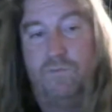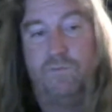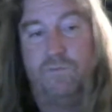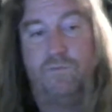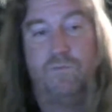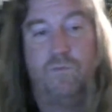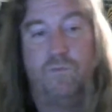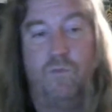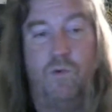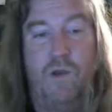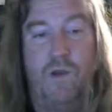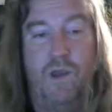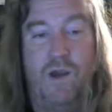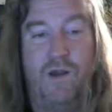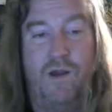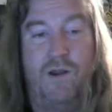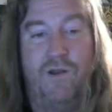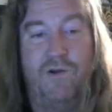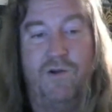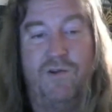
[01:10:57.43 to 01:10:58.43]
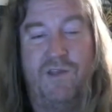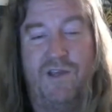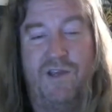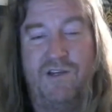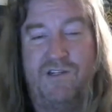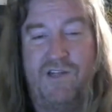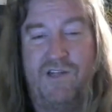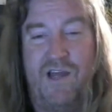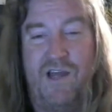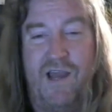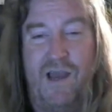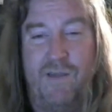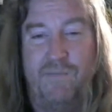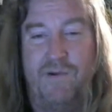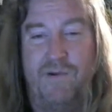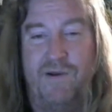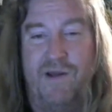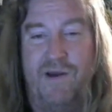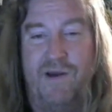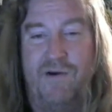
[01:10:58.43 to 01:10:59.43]
We got other things to happen
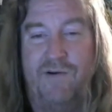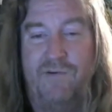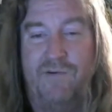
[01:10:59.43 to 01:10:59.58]
now.